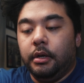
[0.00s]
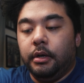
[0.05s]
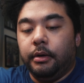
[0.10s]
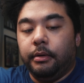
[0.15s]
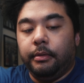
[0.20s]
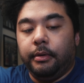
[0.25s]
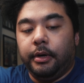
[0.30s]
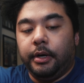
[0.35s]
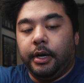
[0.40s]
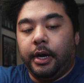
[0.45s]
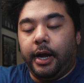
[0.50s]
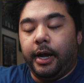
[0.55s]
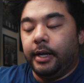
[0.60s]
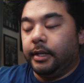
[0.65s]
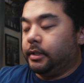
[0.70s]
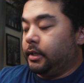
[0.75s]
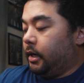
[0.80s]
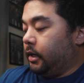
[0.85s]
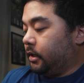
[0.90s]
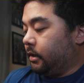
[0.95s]
where I
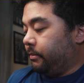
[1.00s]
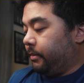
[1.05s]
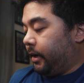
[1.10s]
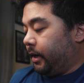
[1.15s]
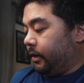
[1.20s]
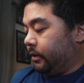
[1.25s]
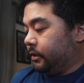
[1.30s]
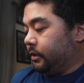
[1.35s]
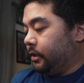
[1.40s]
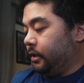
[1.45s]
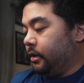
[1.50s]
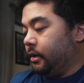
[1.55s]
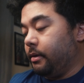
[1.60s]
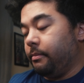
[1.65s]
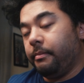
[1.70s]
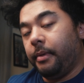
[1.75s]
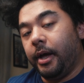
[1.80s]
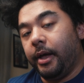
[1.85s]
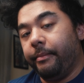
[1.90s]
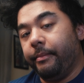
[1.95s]
talk about
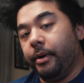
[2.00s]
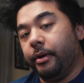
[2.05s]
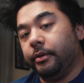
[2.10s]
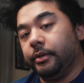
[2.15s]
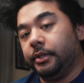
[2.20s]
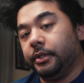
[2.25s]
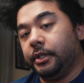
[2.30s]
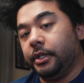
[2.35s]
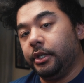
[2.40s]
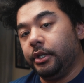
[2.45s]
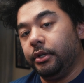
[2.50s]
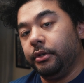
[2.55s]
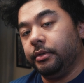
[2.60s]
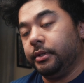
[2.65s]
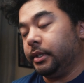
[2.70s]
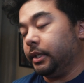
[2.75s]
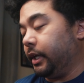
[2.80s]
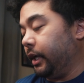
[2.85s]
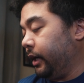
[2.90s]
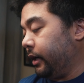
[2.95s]
my most
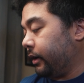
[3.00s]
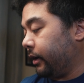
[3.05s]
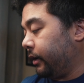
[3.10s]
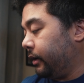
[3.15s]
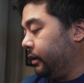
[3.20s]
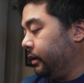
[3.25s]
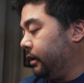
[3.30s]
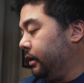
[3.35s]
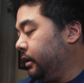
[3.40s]
used gear.